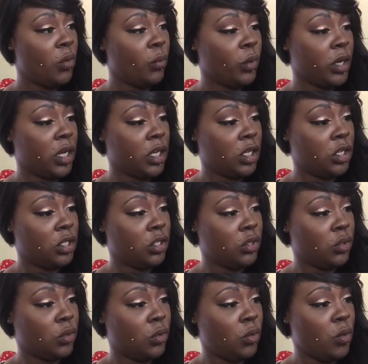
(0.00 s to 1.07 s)
We're going to
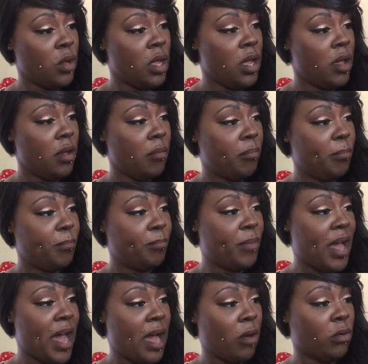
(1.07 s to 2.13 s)
do
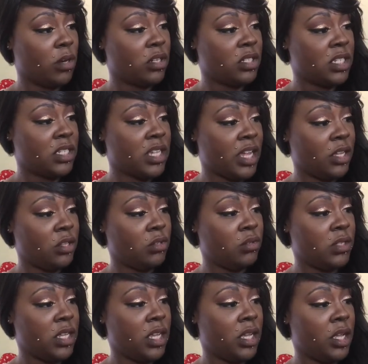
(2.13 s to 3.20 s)
power since I
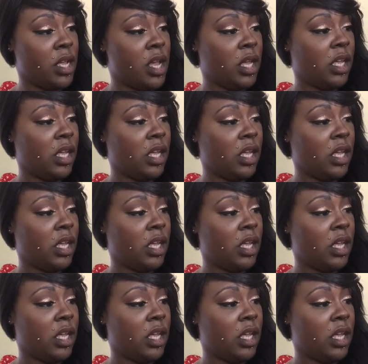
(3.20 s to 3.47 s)
used it